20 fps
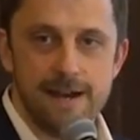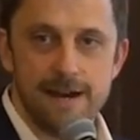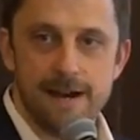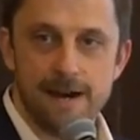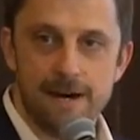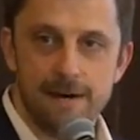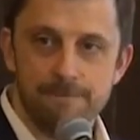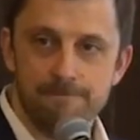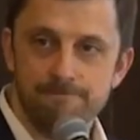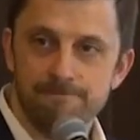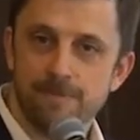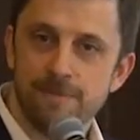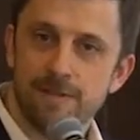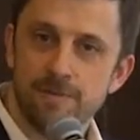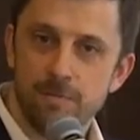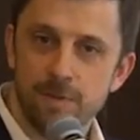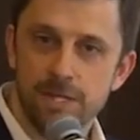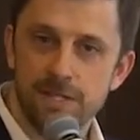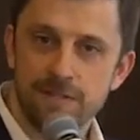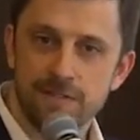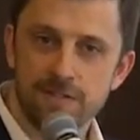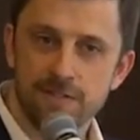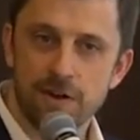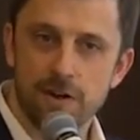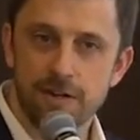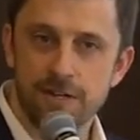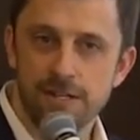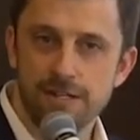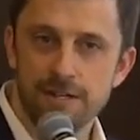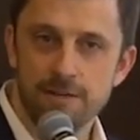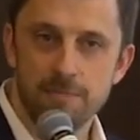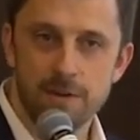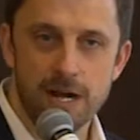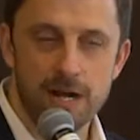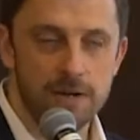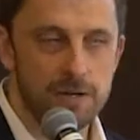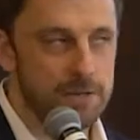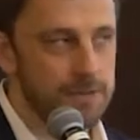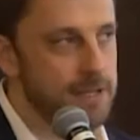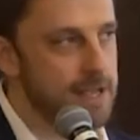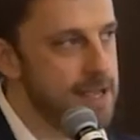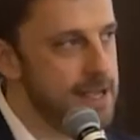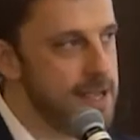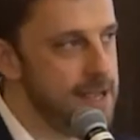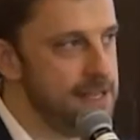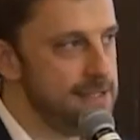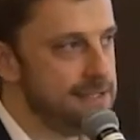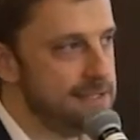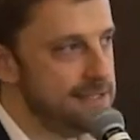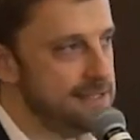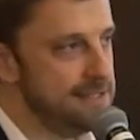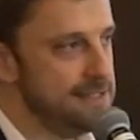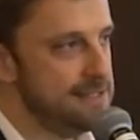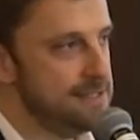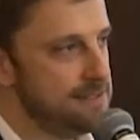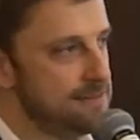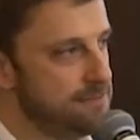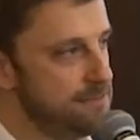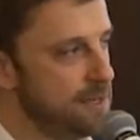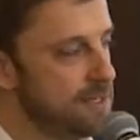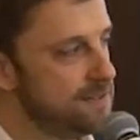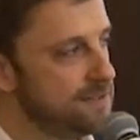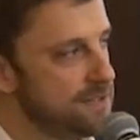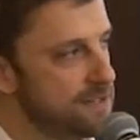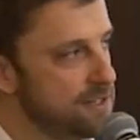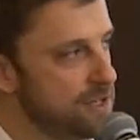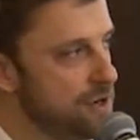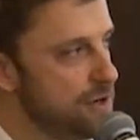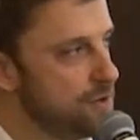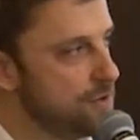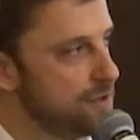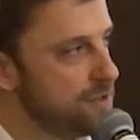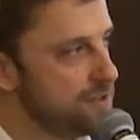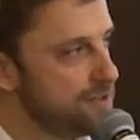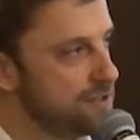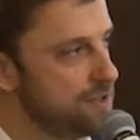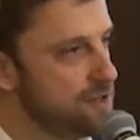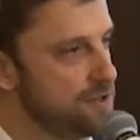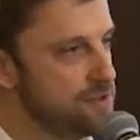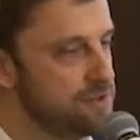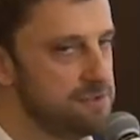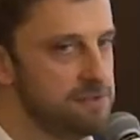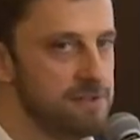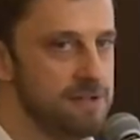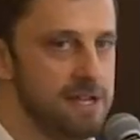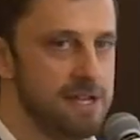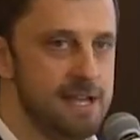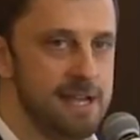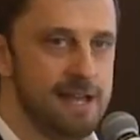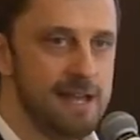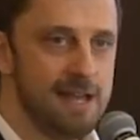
Um, we started about 18 months ago or so,